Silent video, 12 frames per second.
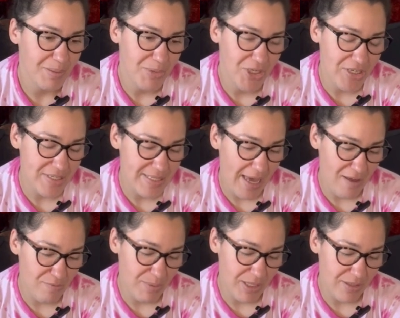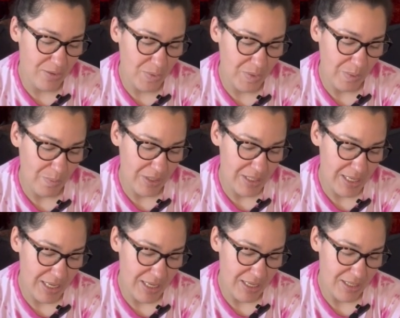markets have been only one
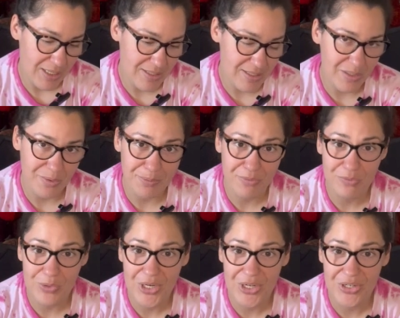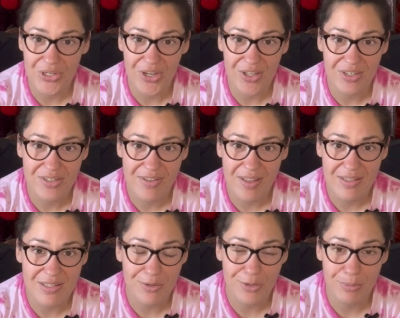day, it still would have been $400, and that
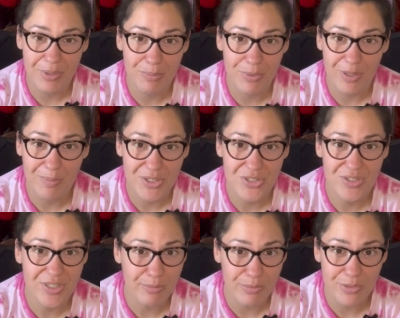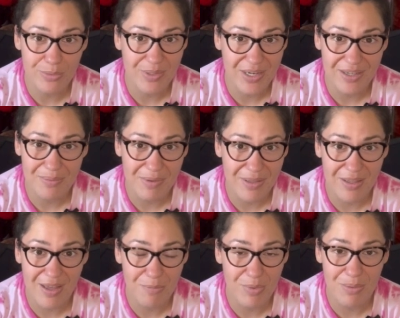still would have been pretty much double what I
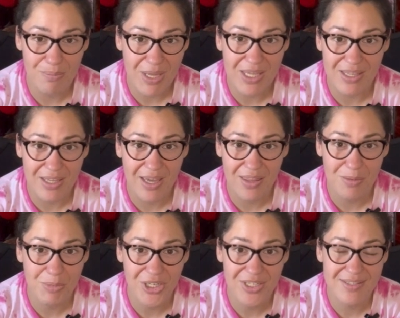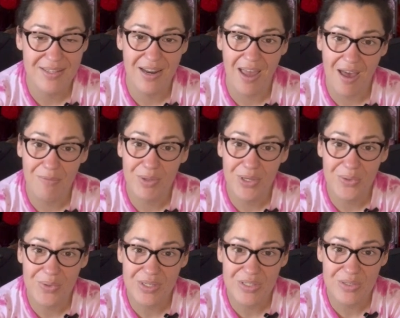have been making at the markets that I have been
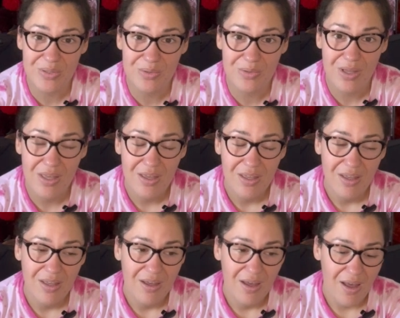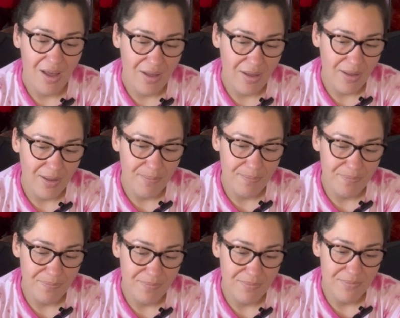going to.
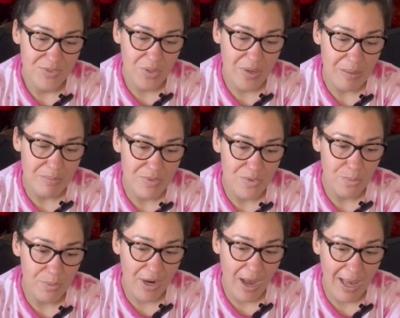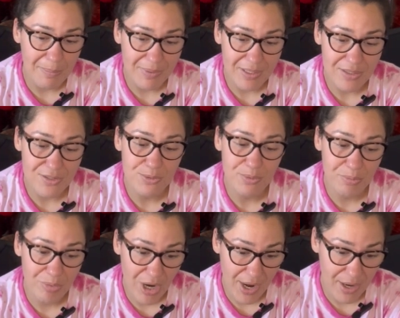So I'm super happy, super
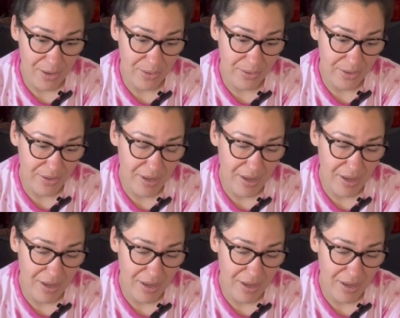proud.